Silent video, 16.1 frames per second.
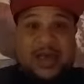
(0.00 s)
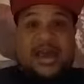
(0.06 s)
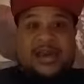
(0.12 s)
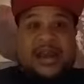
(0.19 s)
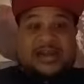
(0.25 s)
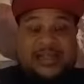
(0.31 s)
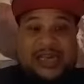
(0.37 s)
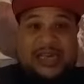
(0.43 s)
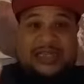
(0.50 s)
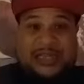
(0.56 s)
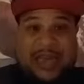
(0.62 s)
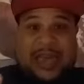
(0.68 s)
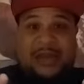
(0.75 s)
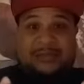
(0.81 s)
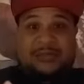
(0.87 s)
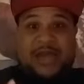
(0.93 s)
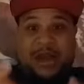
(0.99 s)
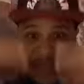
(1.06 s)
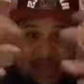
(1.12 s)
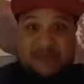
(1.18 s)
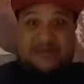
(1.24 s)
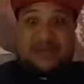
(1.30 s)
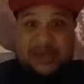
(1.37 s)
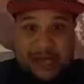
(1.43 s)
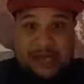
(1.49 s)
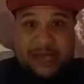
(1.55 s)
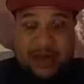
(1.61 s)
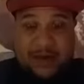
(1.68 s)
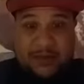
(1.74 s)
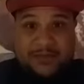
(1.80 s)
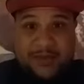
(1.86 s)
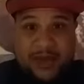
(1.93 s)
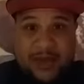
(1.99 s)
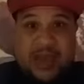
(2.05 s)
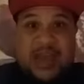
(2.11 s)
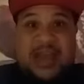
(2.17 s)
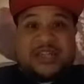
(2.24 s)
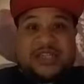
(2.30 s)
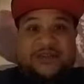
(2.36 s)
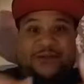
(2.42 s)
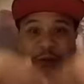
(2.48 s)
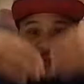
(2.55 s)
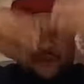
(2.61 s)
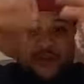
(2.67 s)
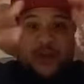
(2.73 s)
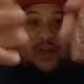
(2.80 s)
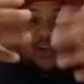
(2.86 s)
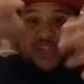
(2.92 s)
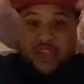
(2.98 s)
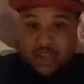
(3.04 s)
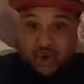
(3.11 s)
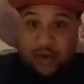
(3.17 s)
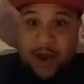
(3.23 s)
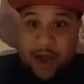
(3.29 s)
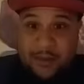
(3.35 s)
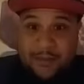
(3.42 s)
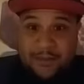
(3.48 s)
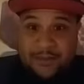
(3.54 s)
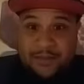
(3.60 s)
That these names are given to them to fulfill a script.